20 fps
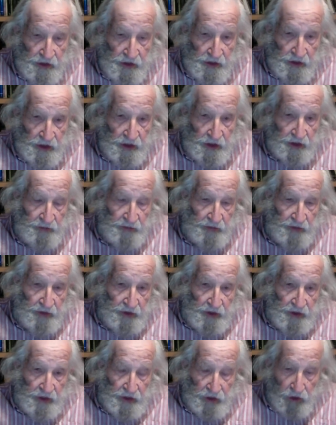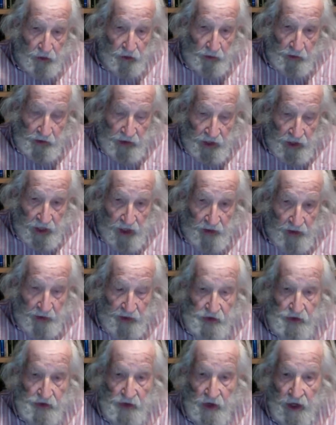the global climate
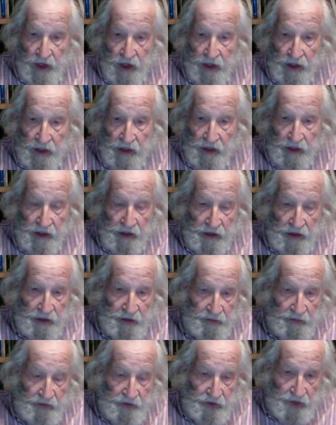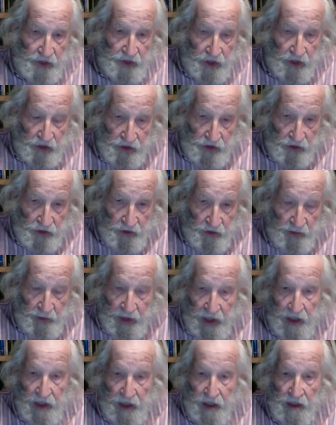strike, Extinction
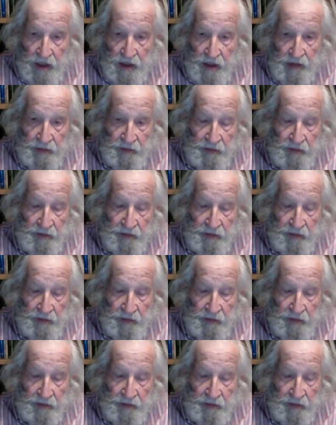Rebellion,